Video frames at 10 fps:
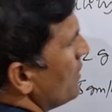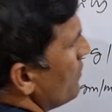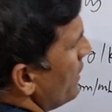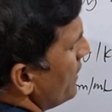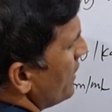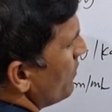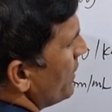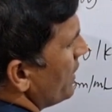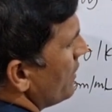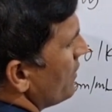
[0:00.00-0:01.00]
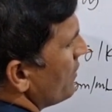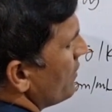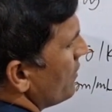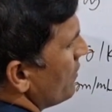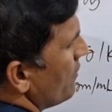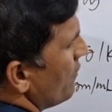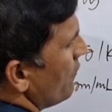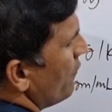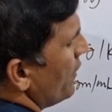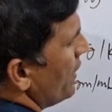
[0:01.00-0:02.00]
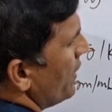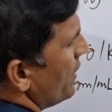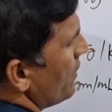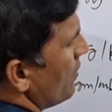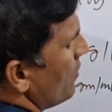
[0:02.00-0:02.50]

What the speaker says: divided by weight